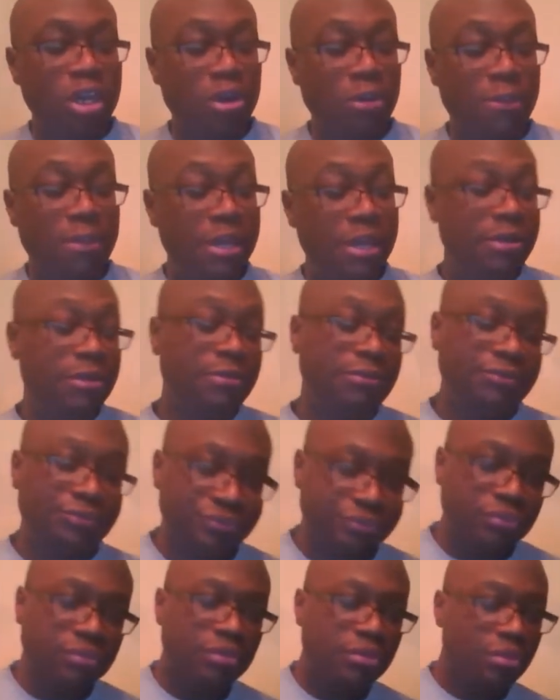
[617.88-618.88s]
Beckham.
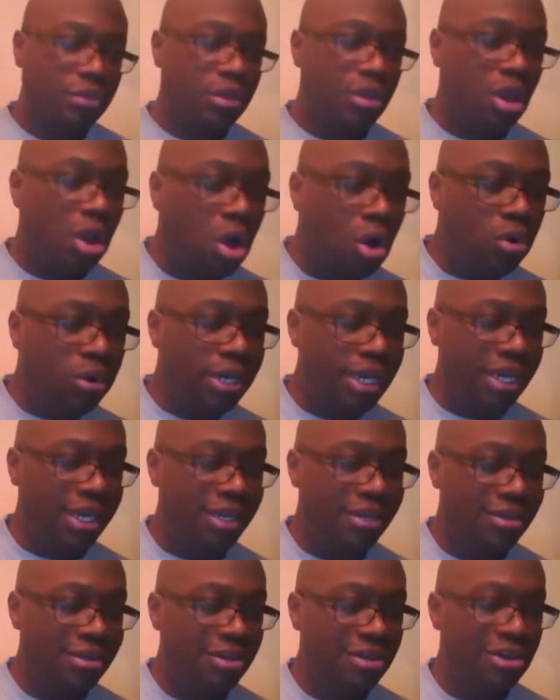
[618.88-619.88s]
Okay,
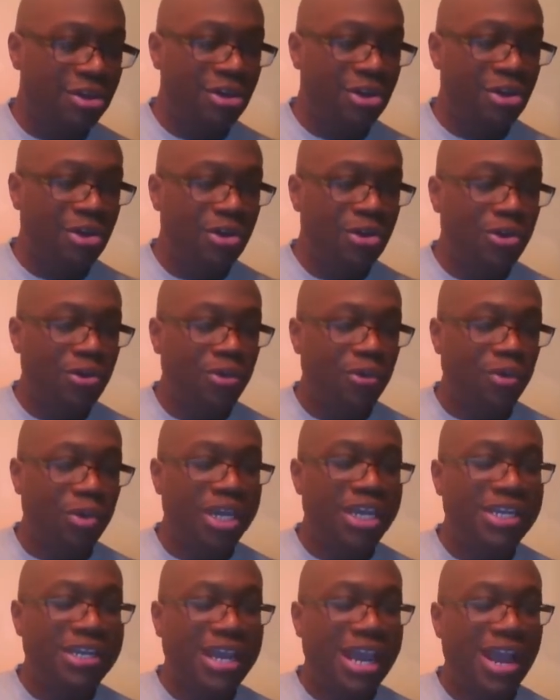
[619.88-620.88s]

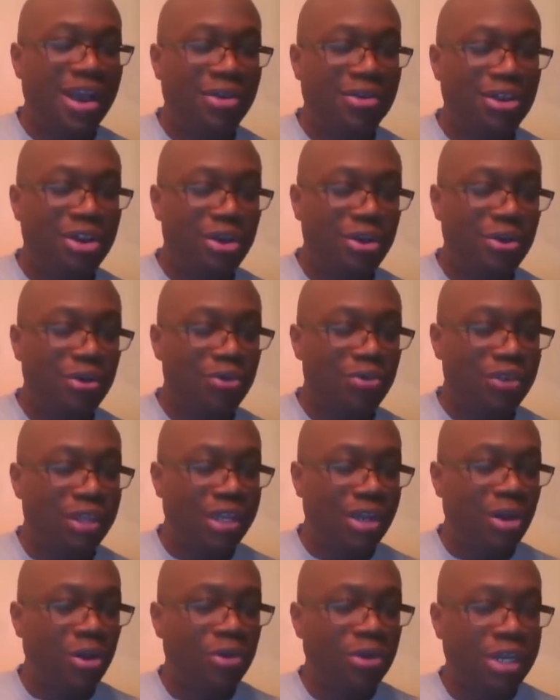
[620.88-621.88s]
we now know
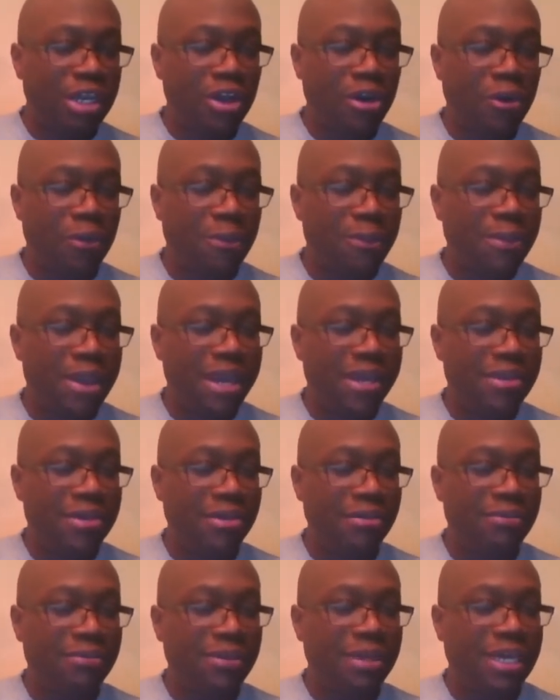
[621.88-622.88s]
that Odell
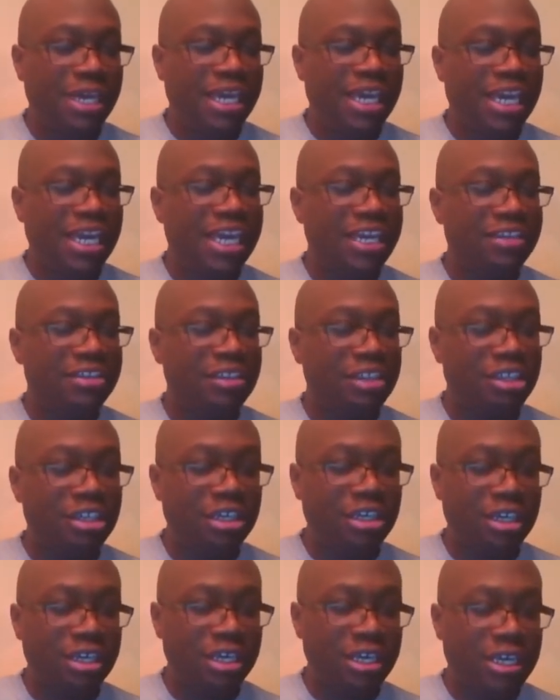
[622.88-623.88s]
Beckham is
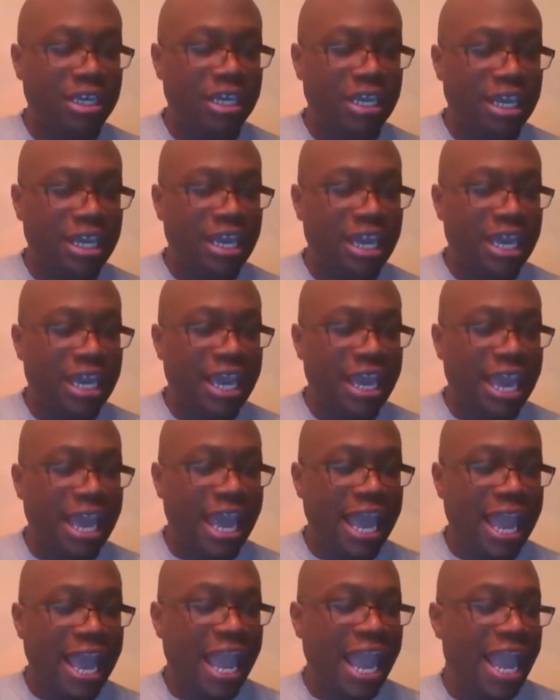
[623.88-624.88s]
good,
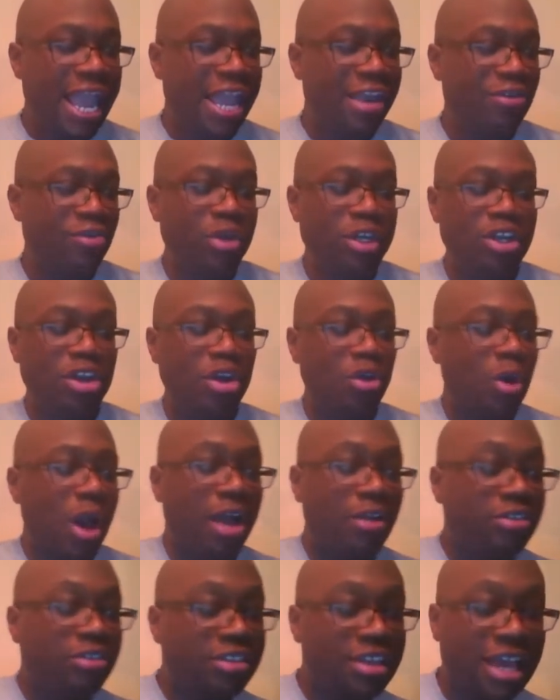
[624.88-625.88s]
and we know
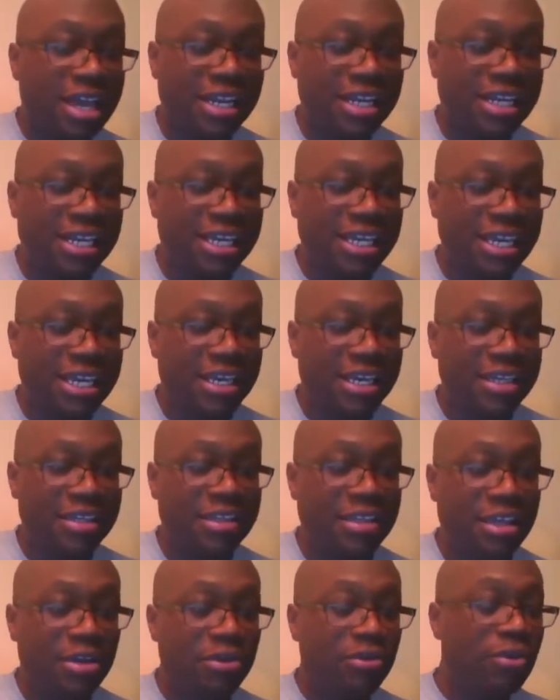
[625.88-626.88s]
how solid he
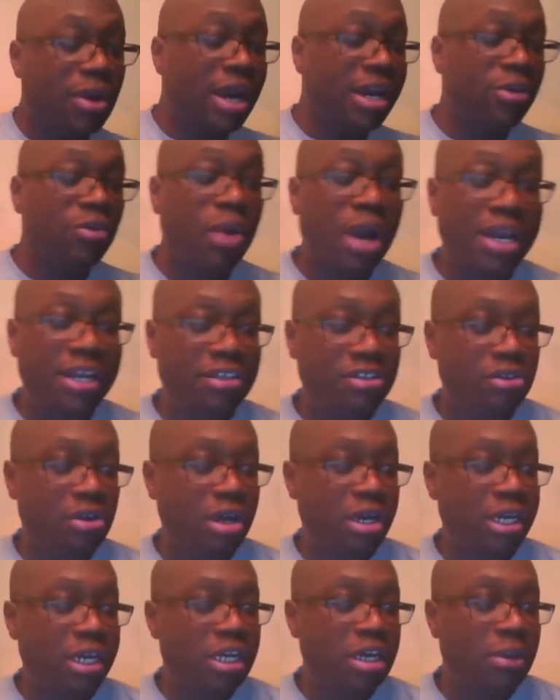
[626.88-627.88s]
is. Roddy White is
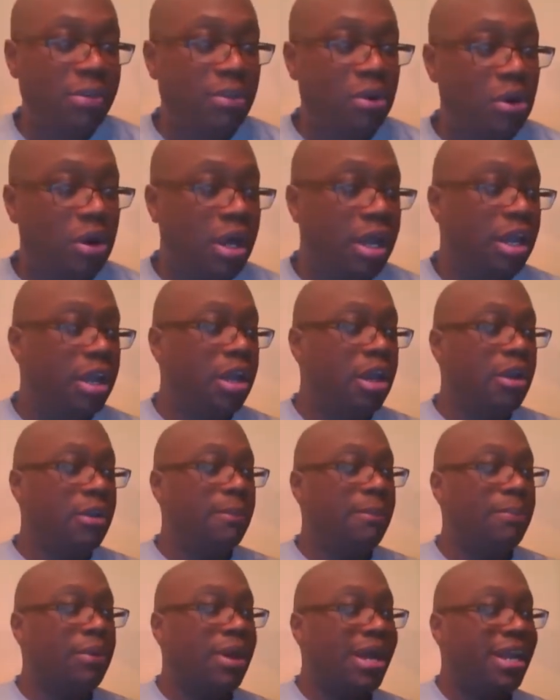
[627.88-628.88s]
starting to come on.
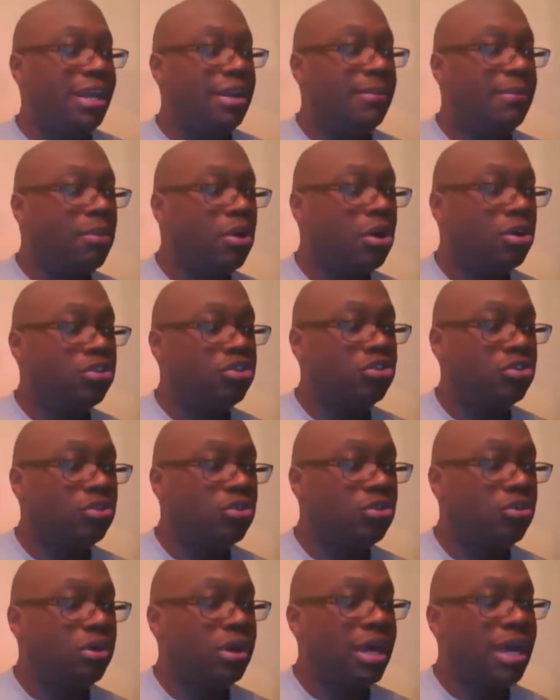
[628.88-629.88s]
Brandon
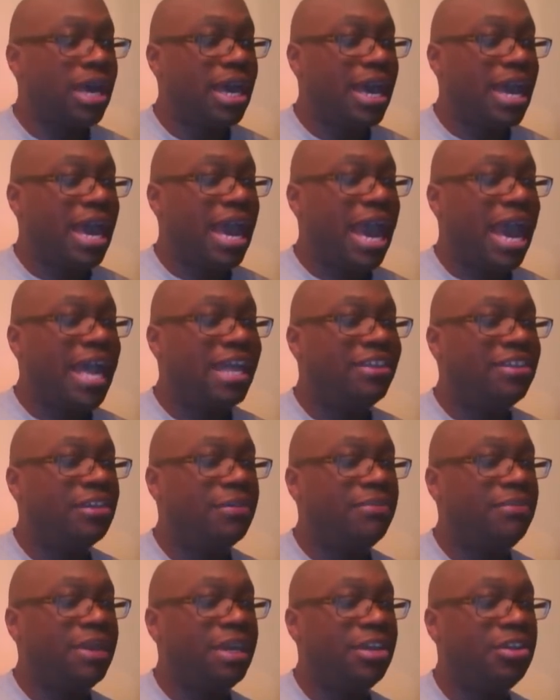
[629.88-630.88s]
Marshall
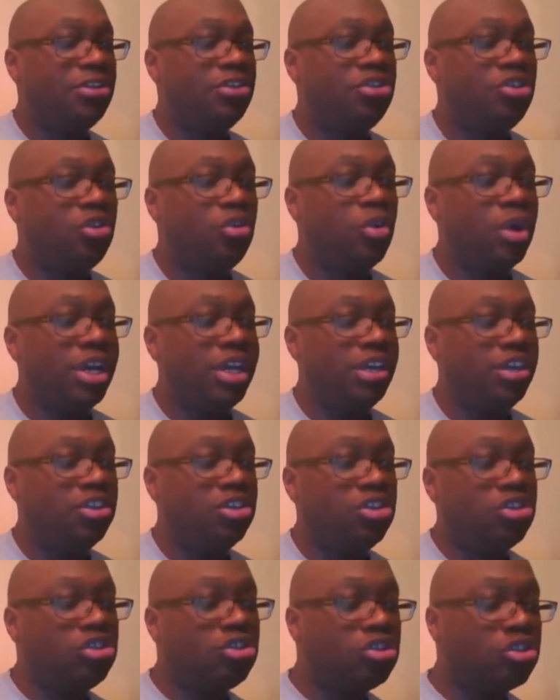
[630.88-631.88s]
hasn't been doing
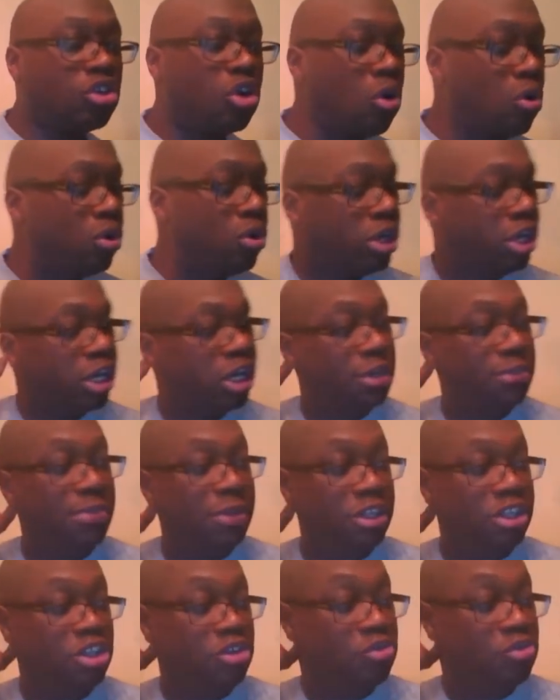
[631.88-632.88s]
so good,
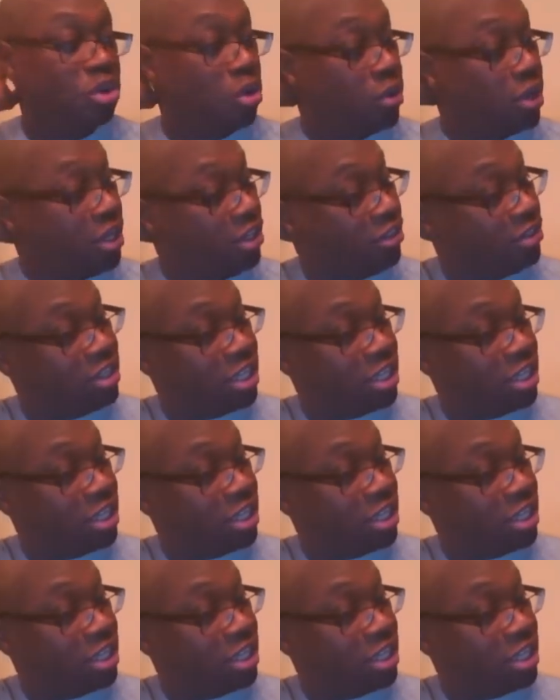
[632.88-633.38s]
but you know he's